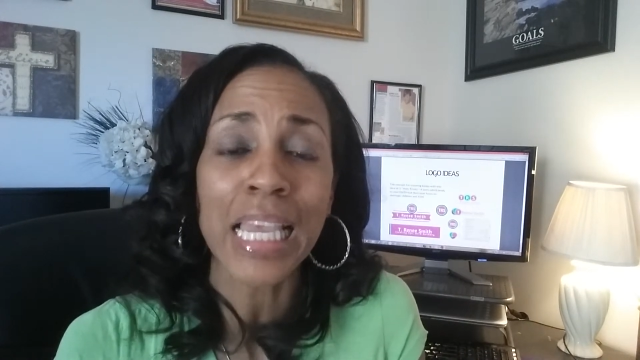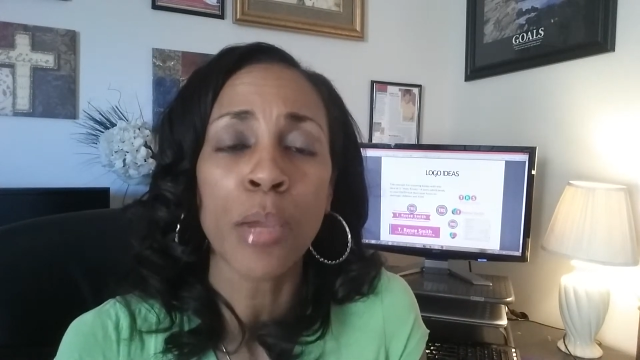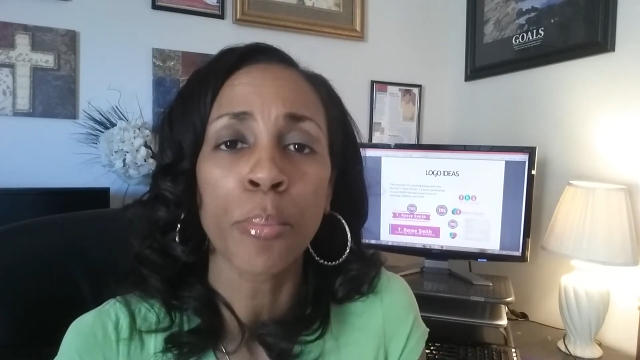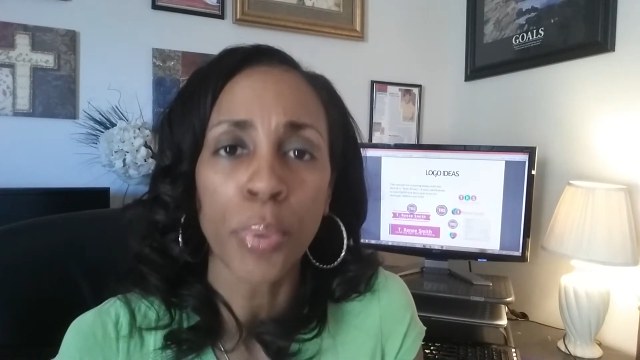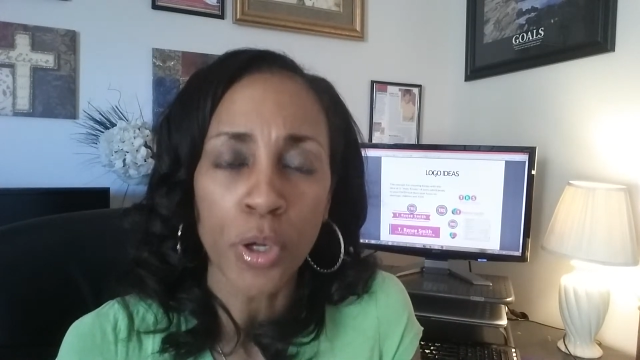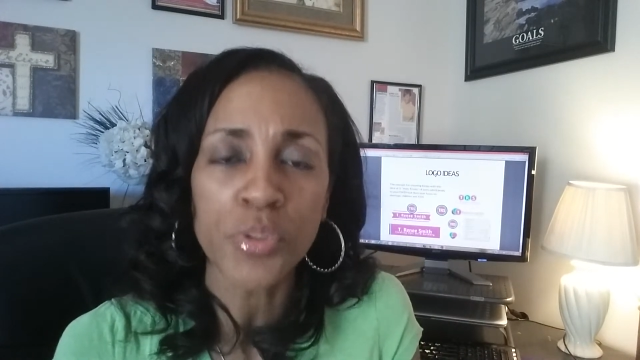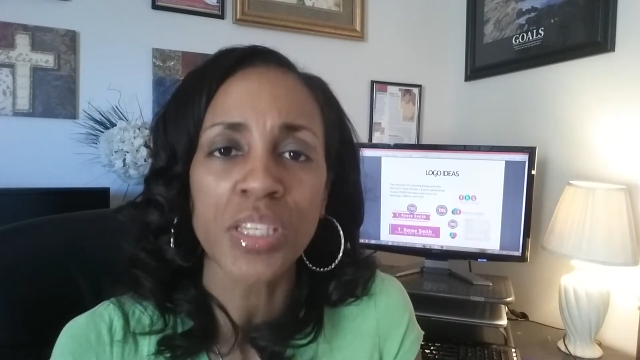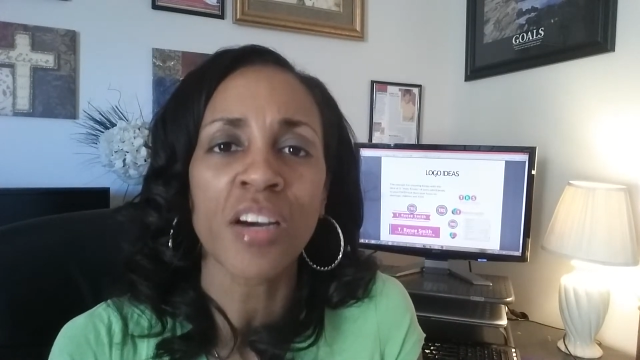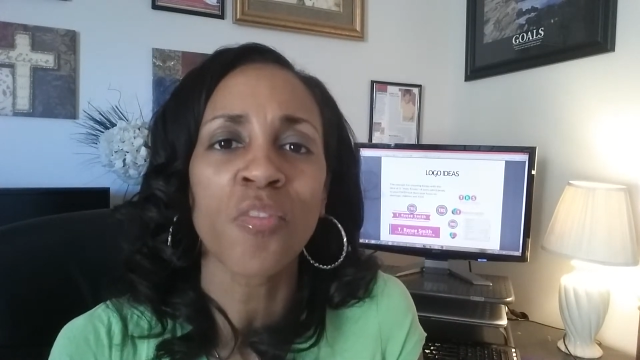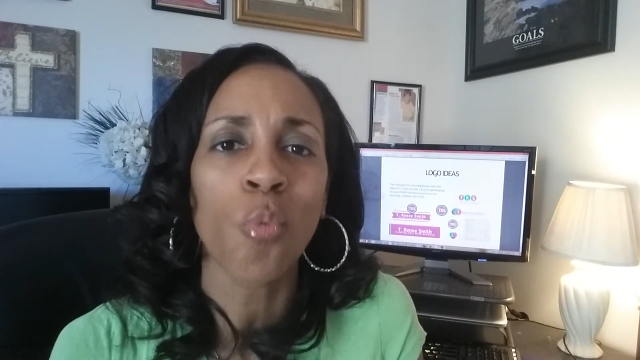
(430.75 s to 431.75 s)
and
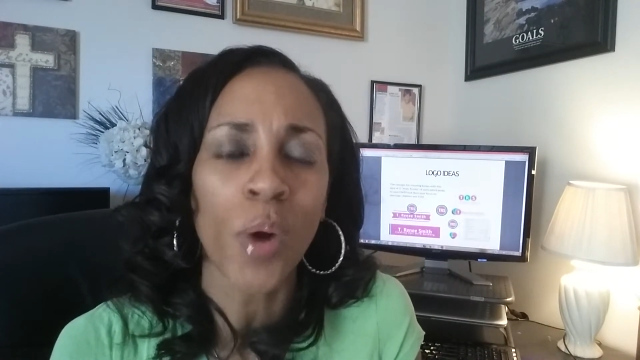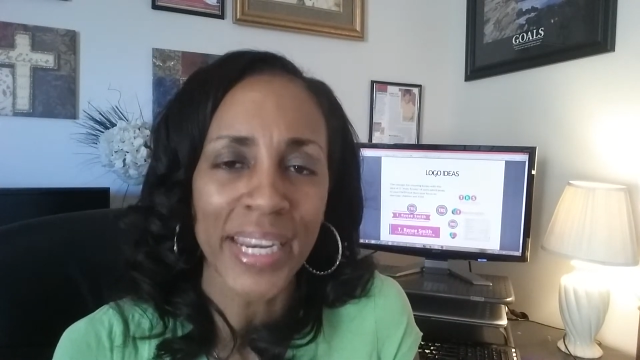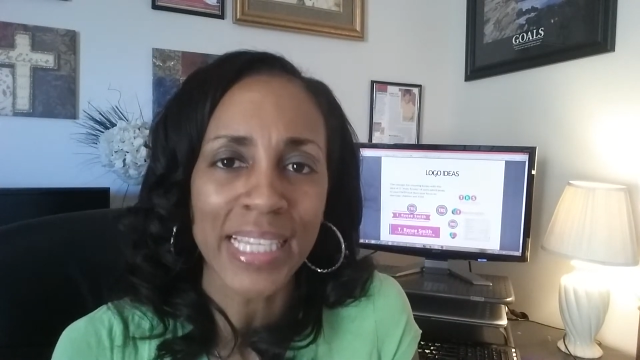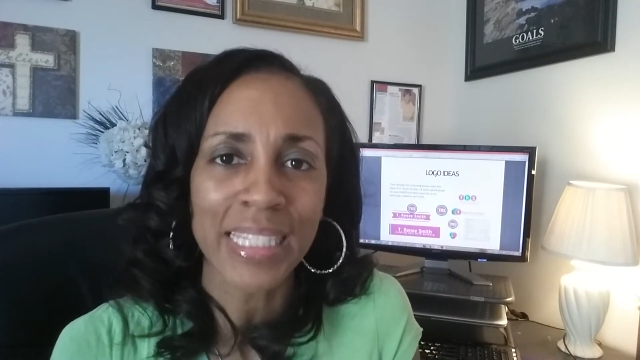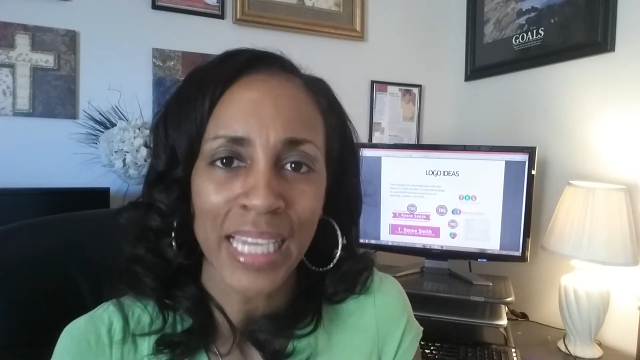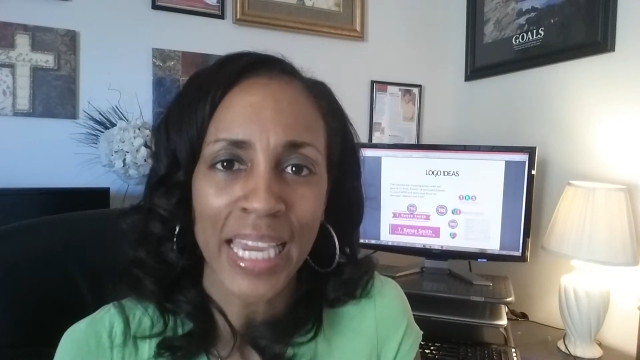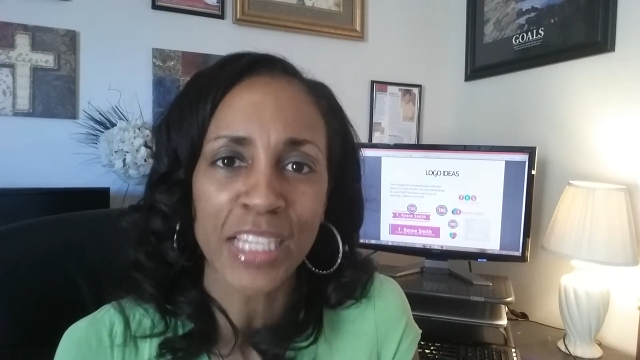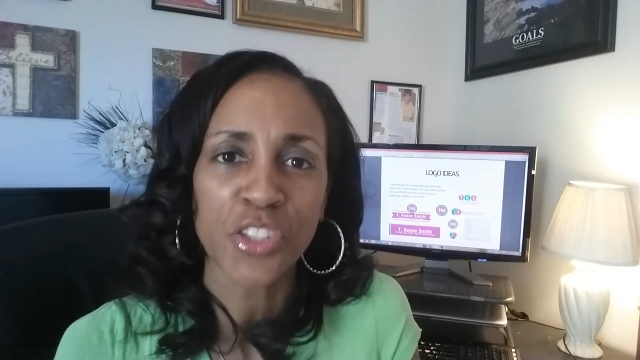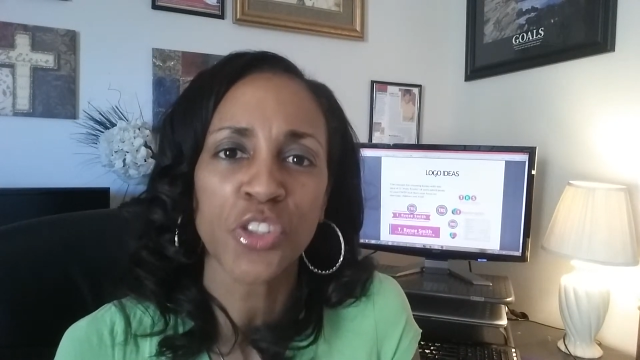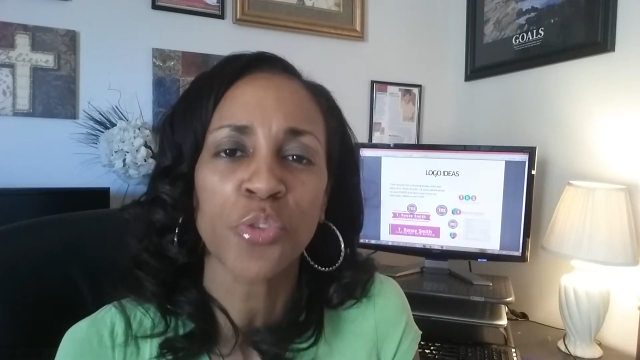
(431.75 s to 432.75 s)
bolts of what it
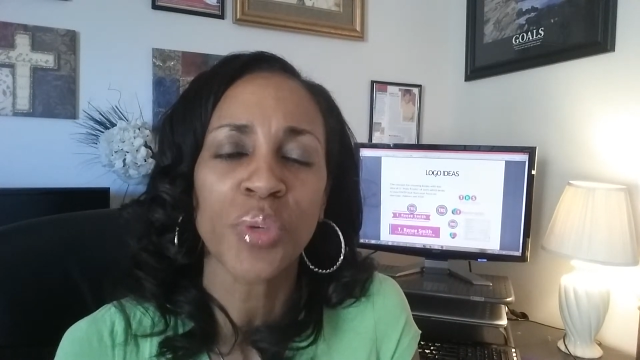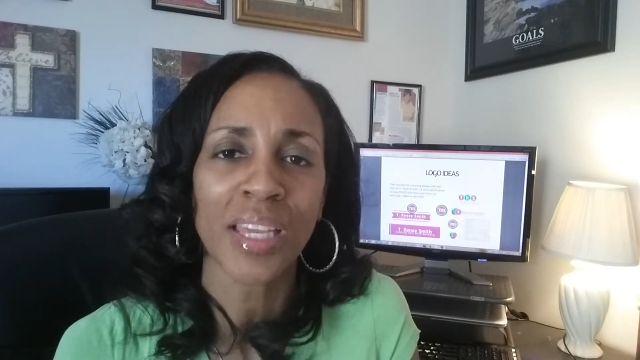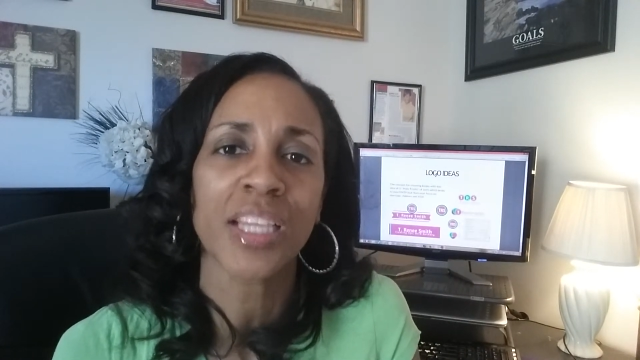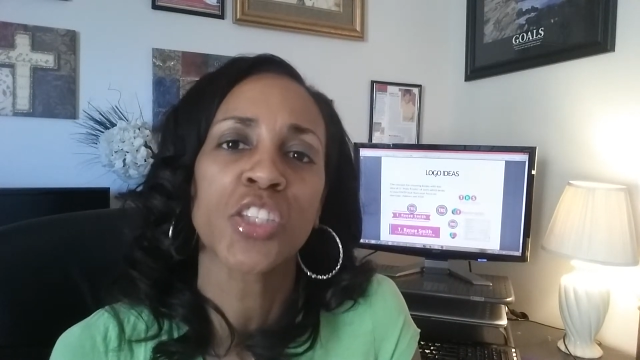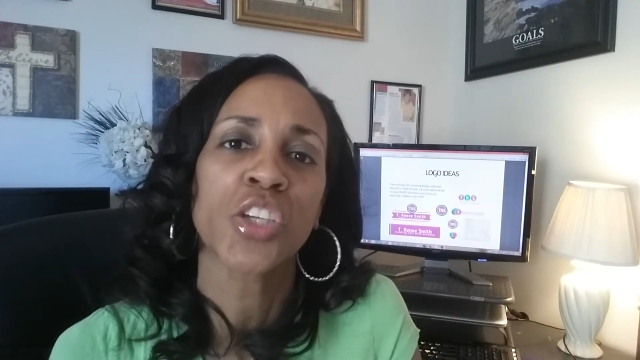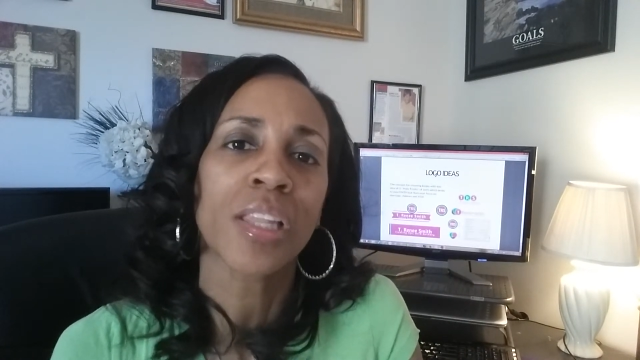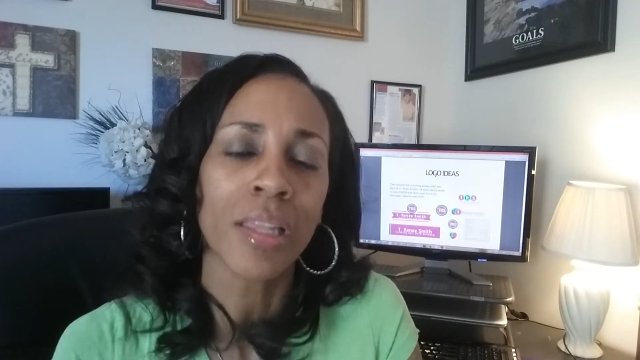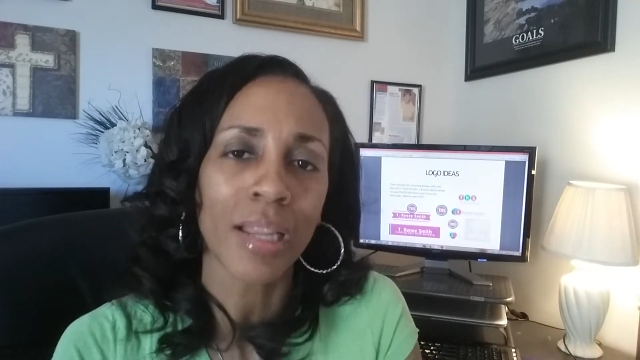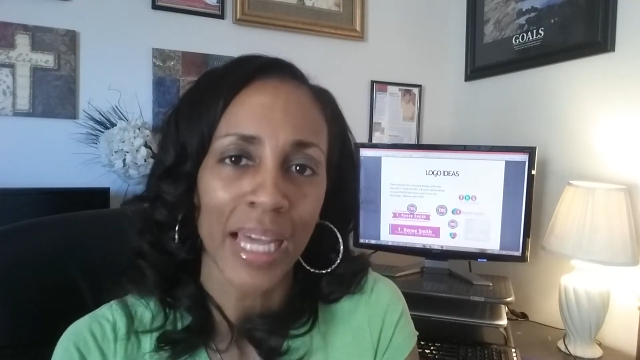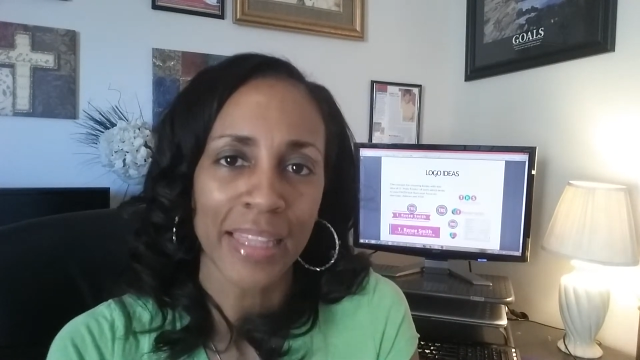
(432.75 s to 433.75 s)
takes to get it to
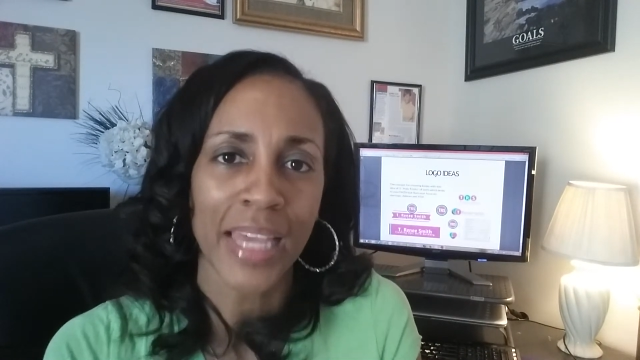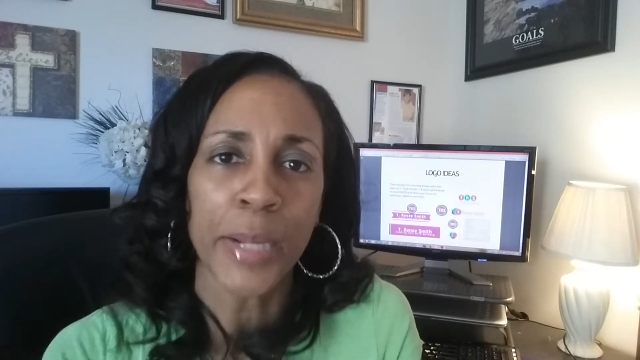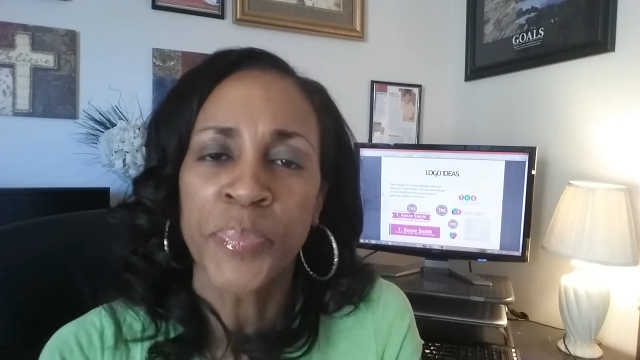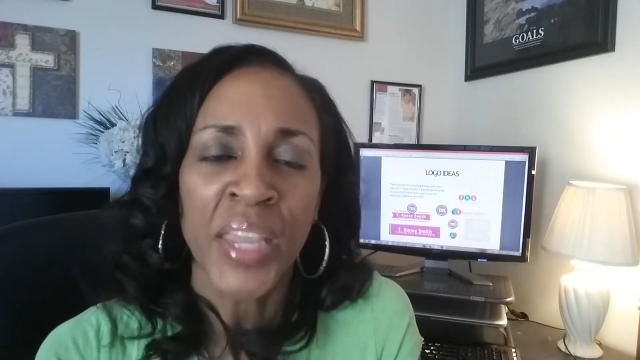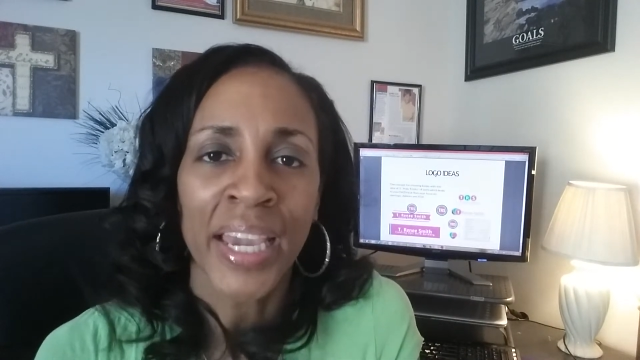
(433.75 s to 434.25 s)
look like that.